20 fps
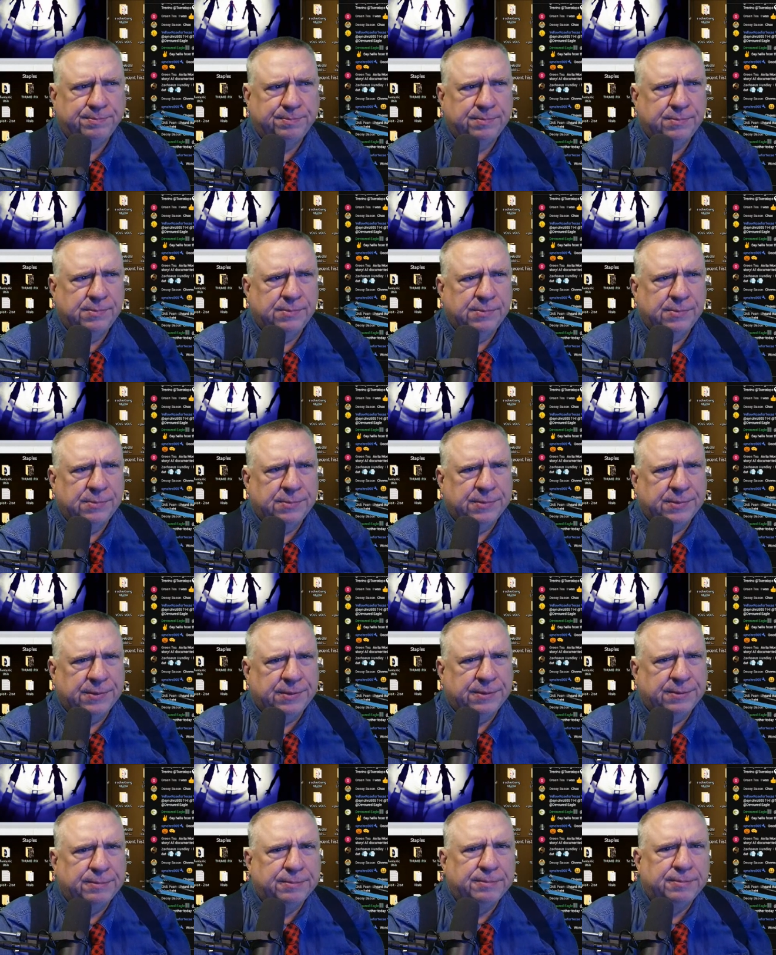
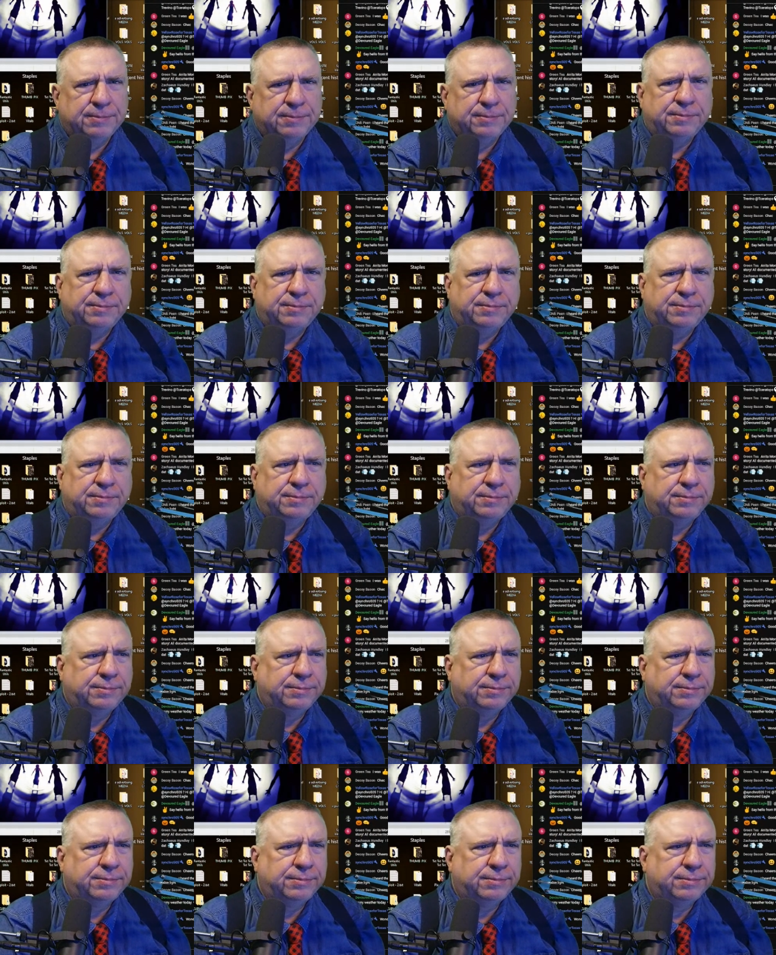
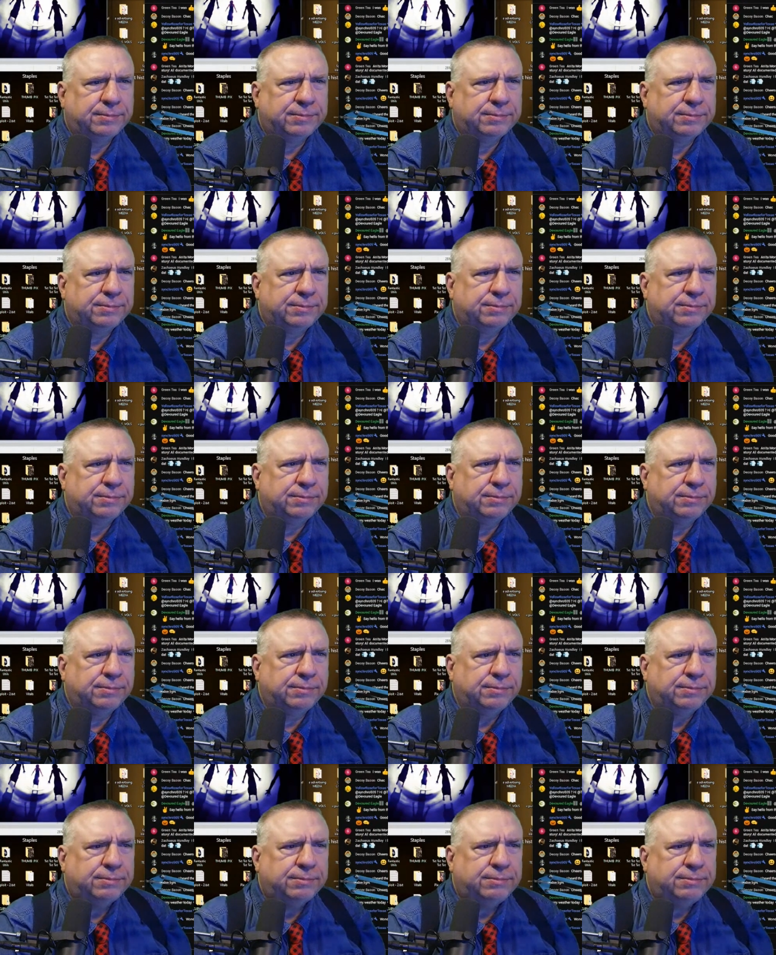
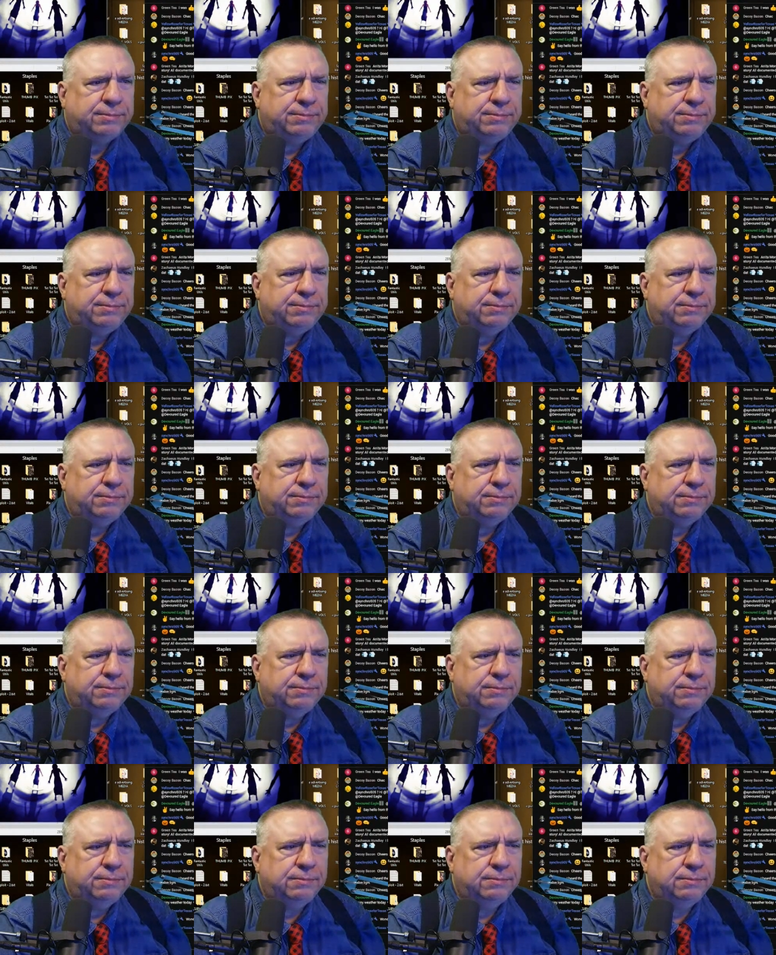
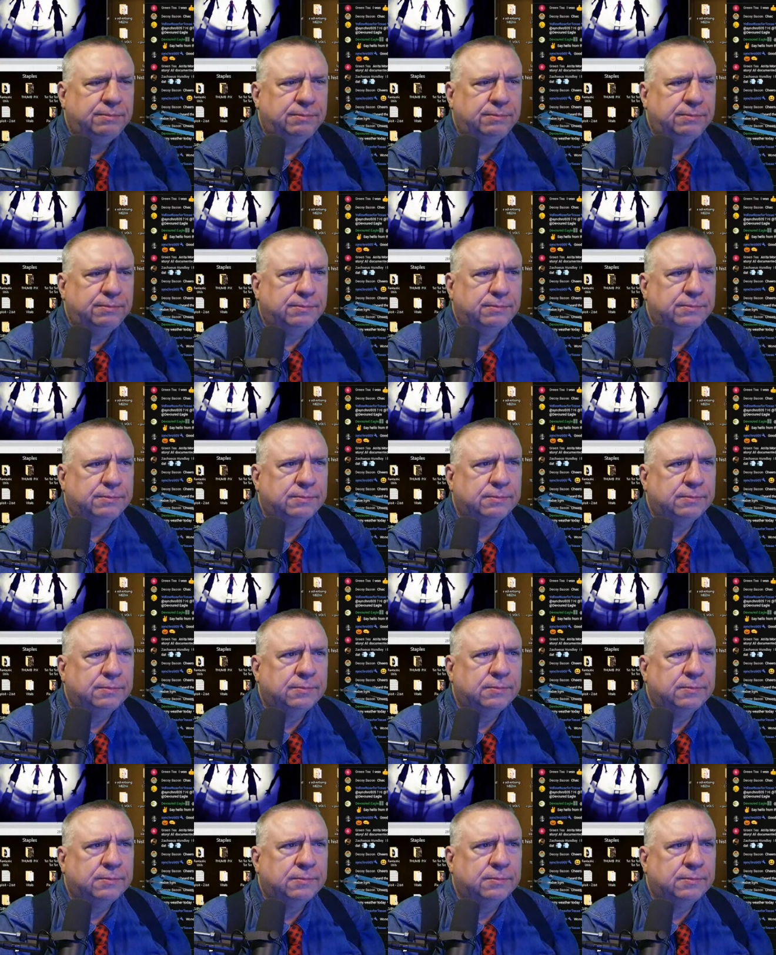(silence)